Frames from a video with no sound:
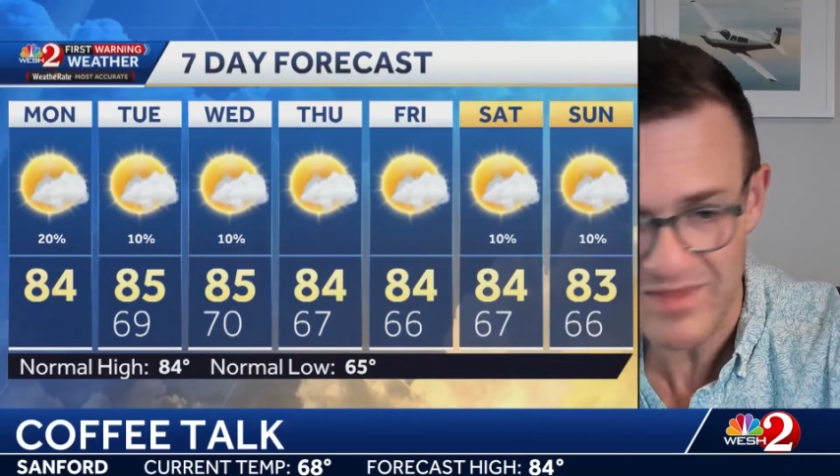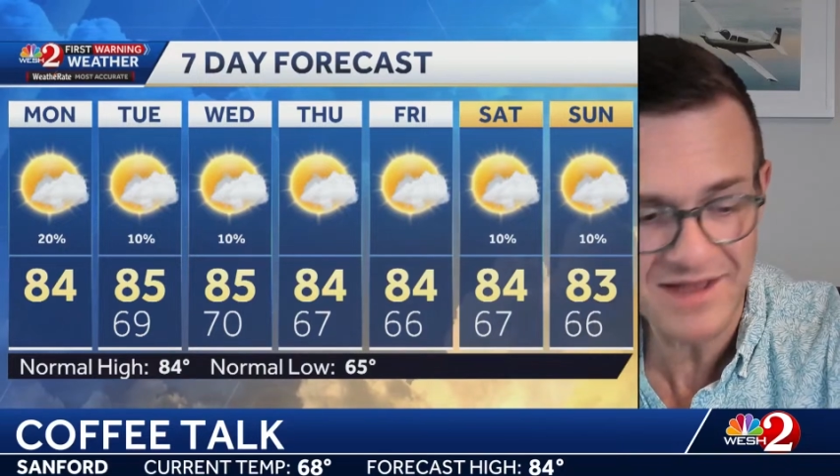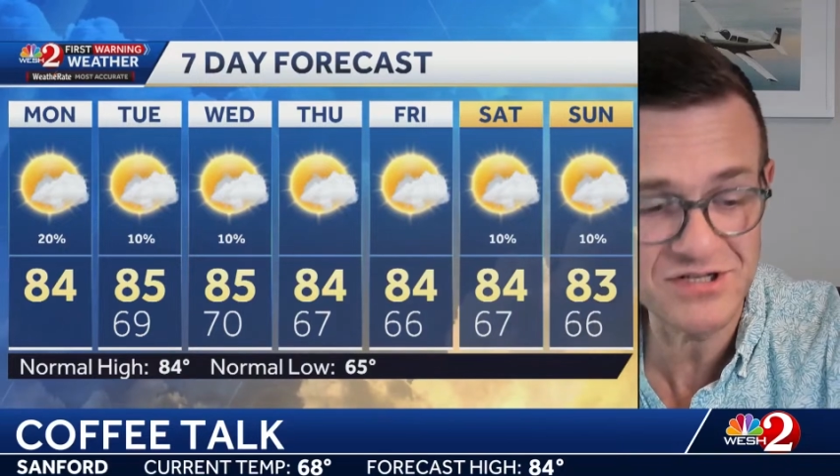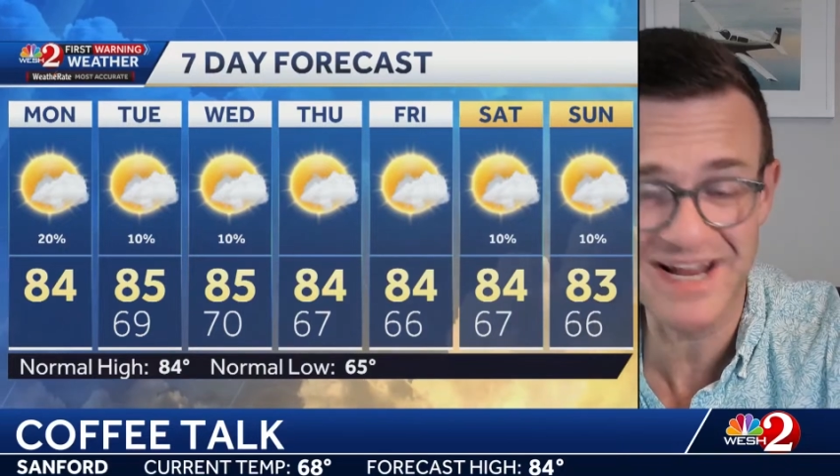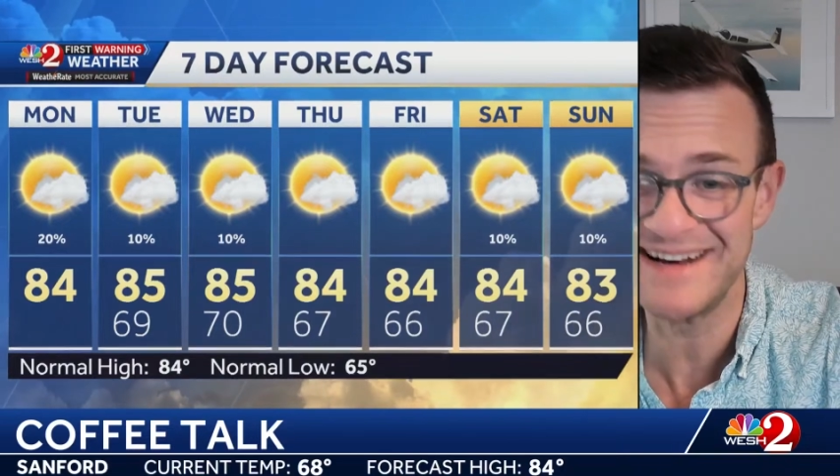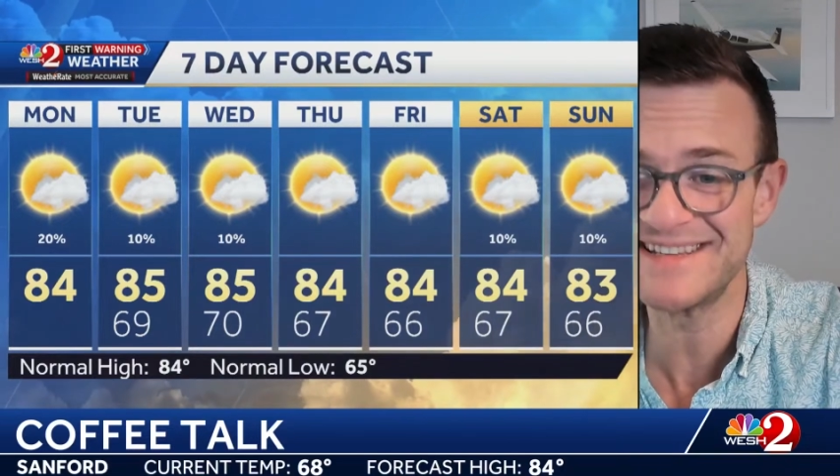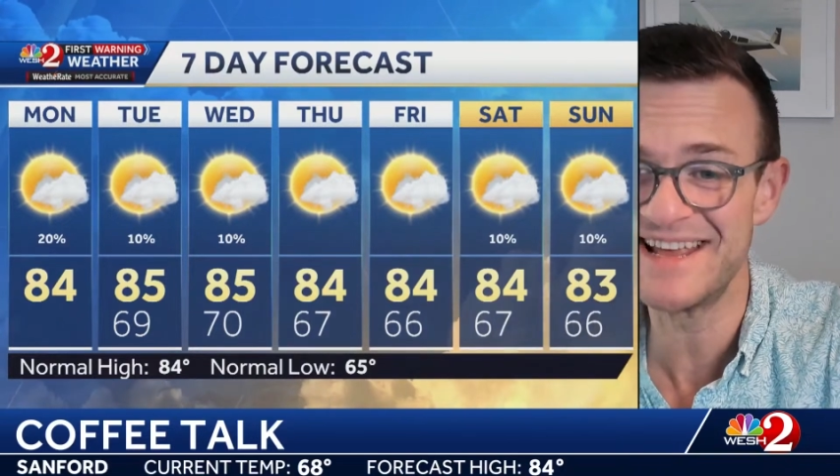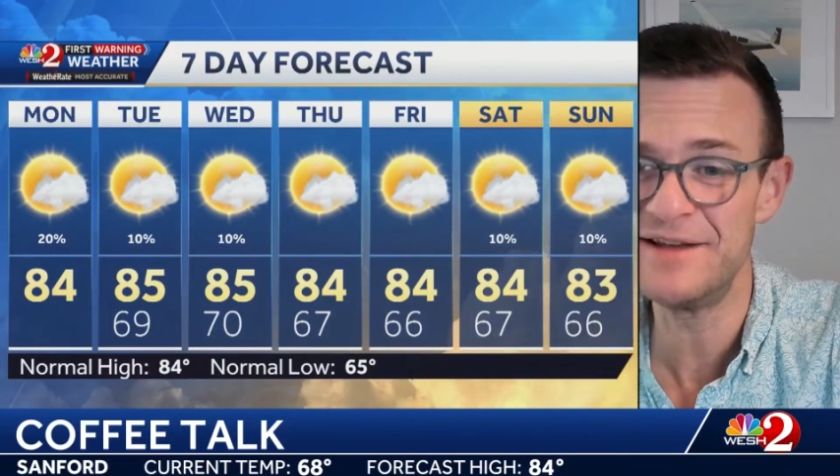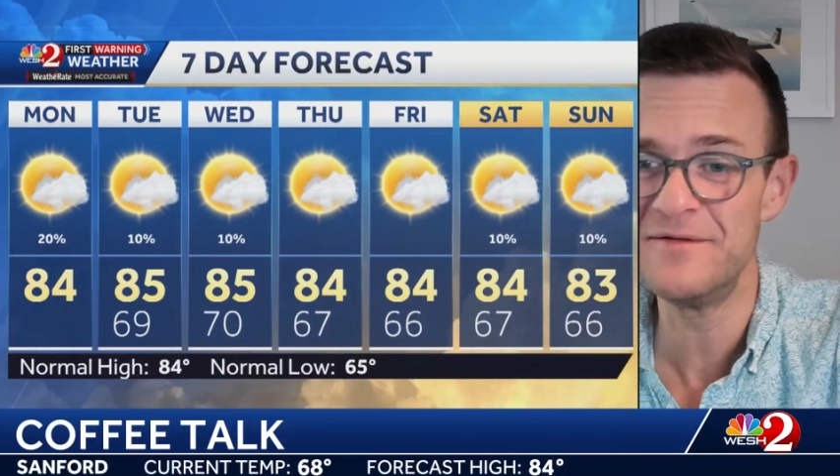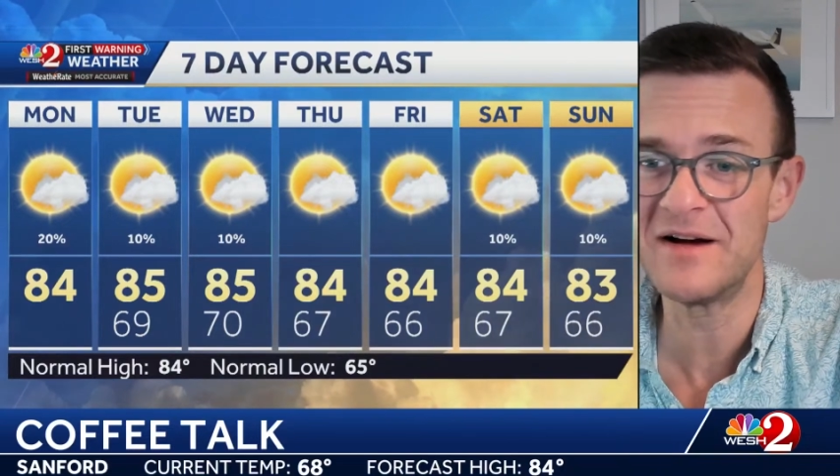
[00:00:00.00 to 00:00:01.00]
Janice,
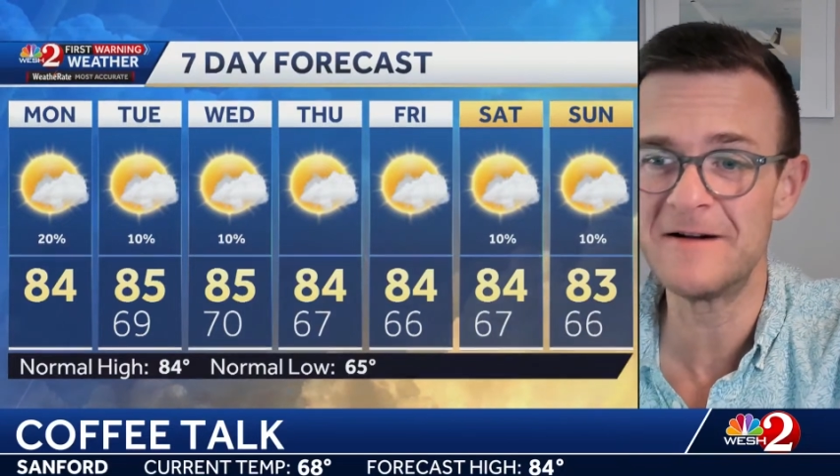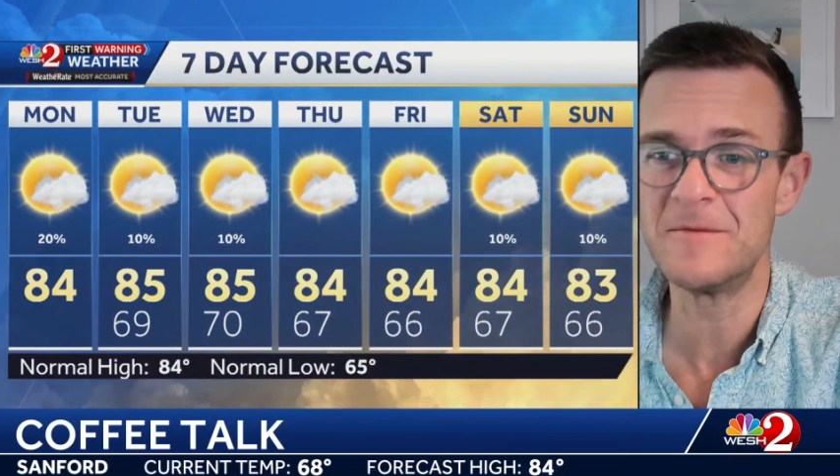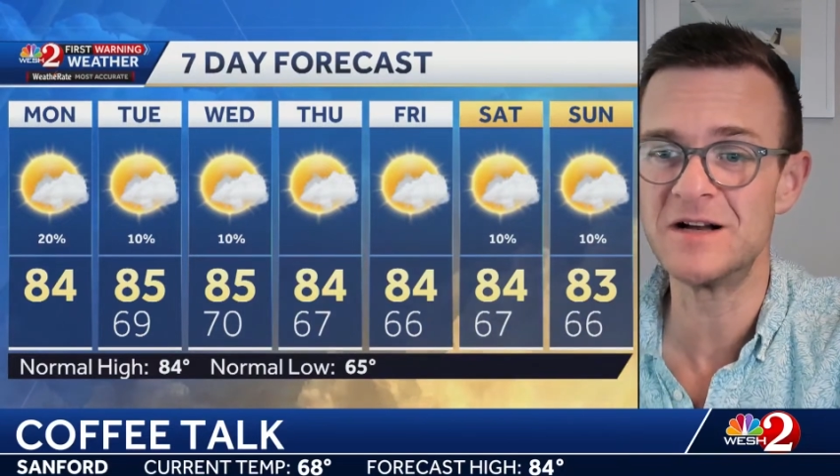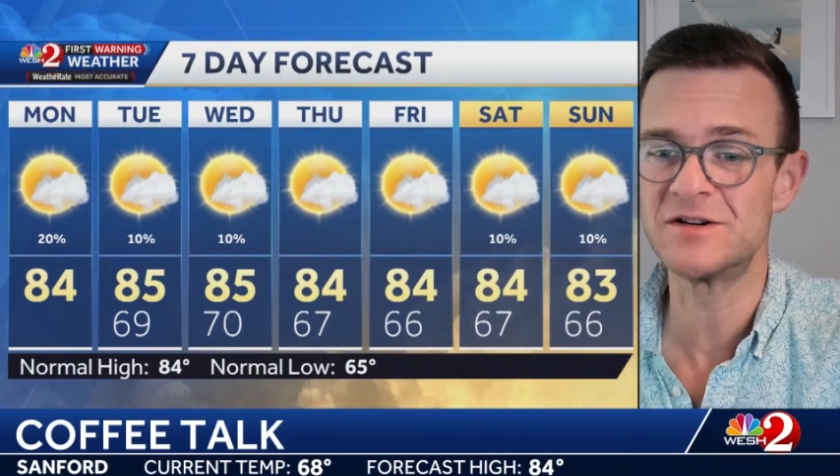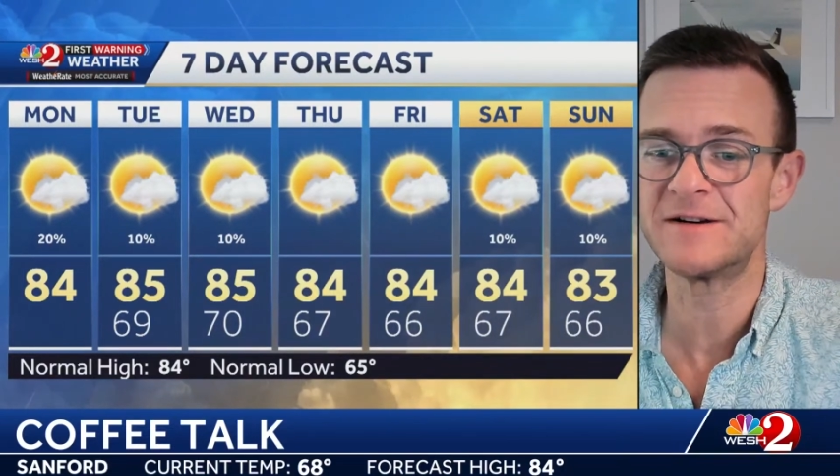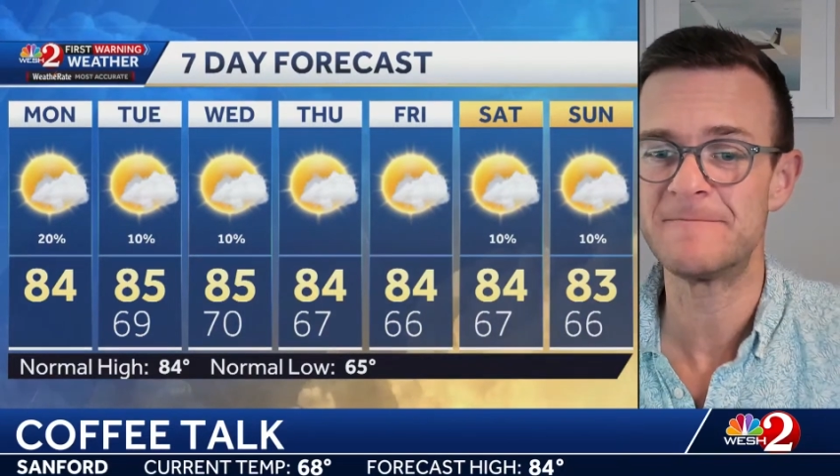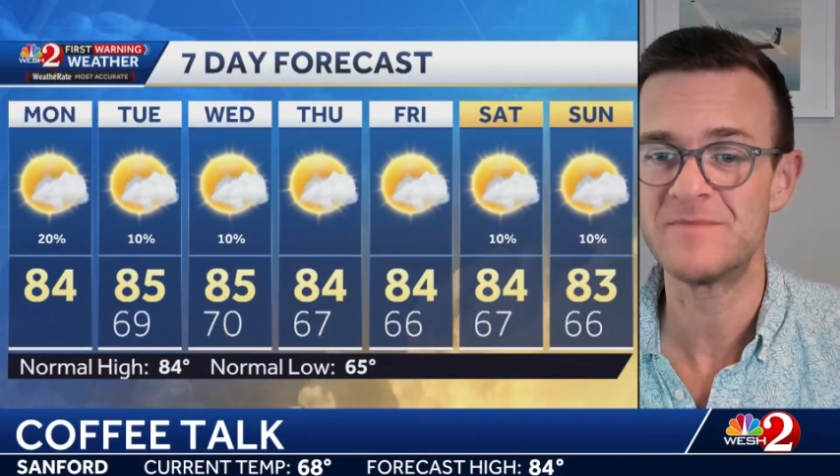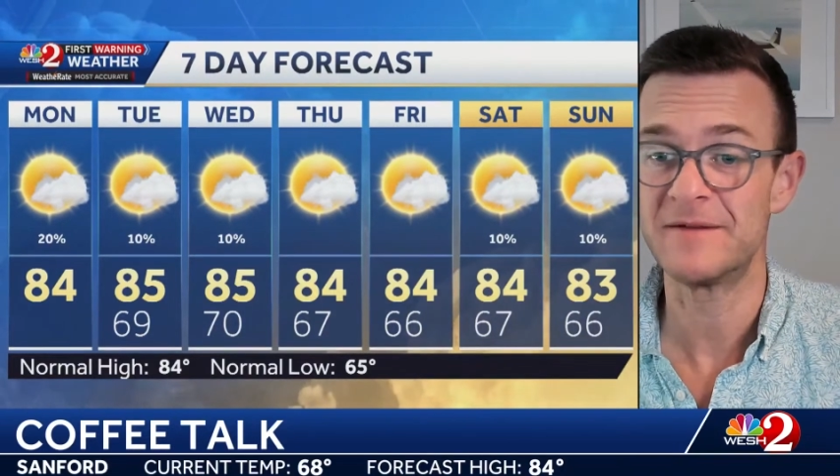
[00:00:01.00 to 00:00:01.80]
thank you very much.